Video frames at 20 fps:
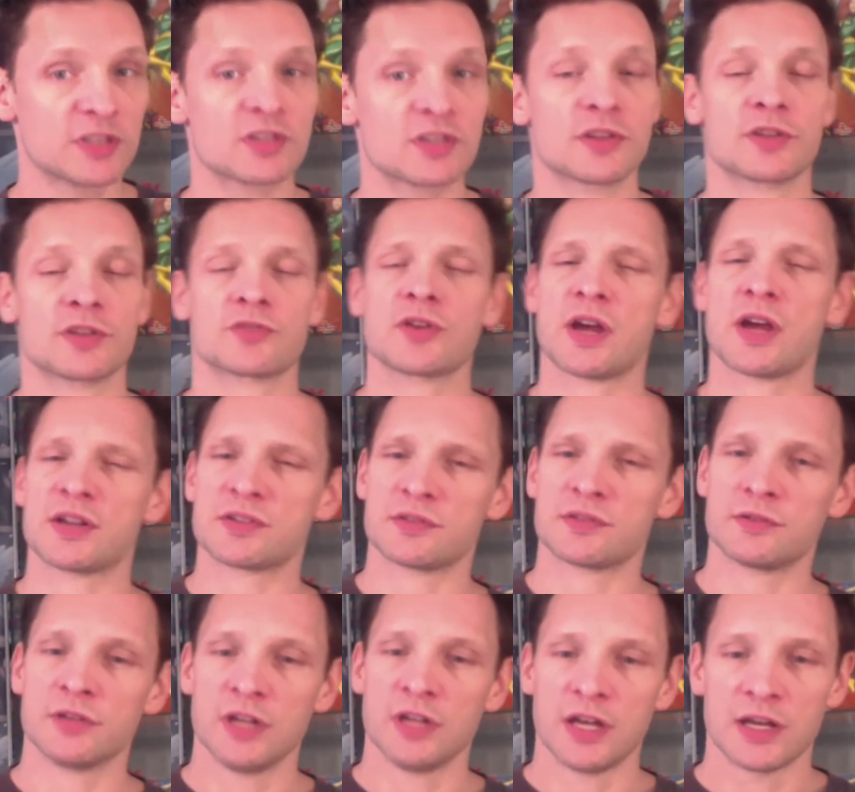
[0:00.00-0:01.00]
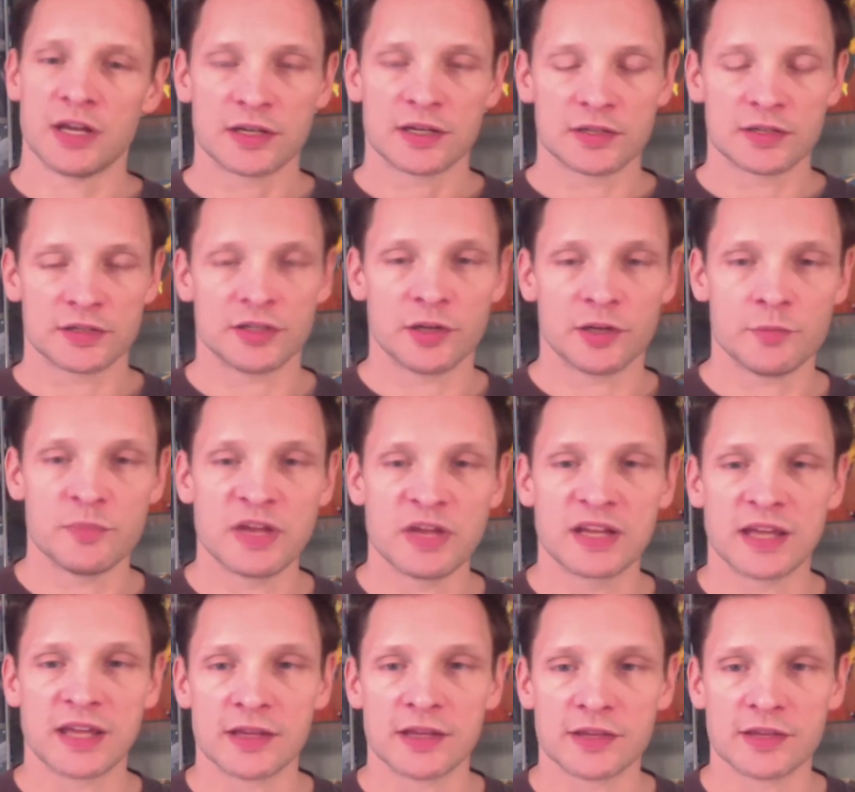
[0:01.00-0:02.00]
So they try to,
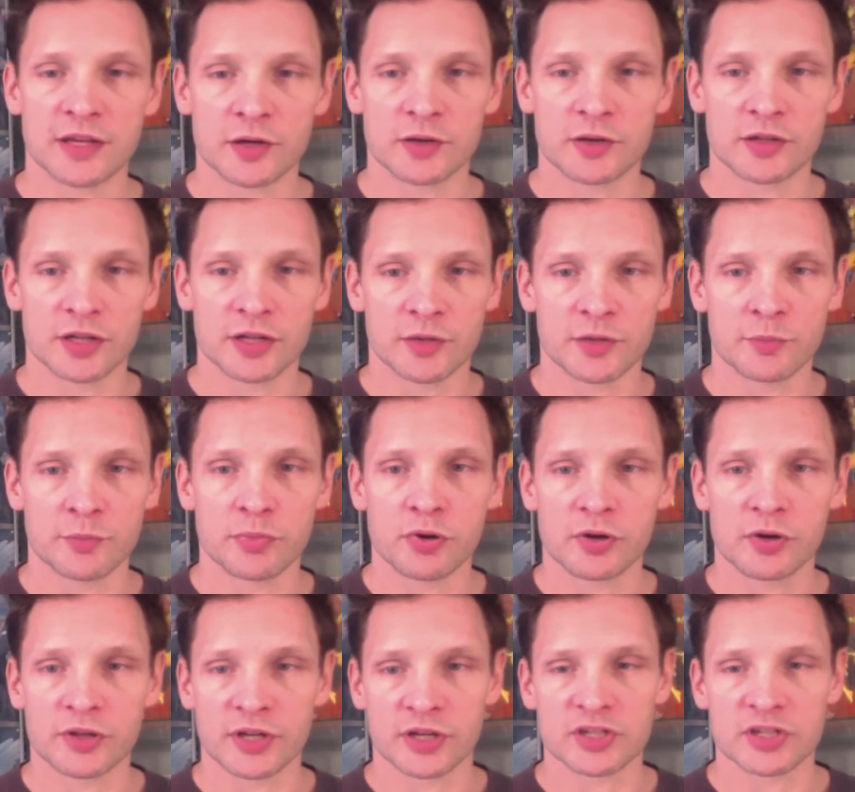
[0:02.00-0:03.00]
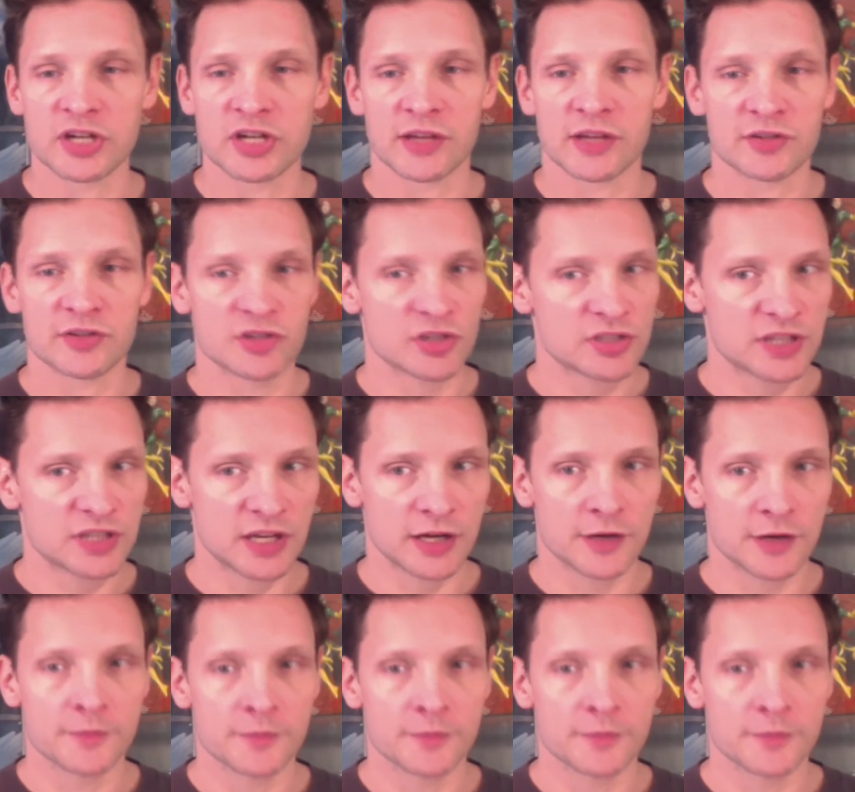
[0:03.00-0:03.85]
mitigate their challenges there.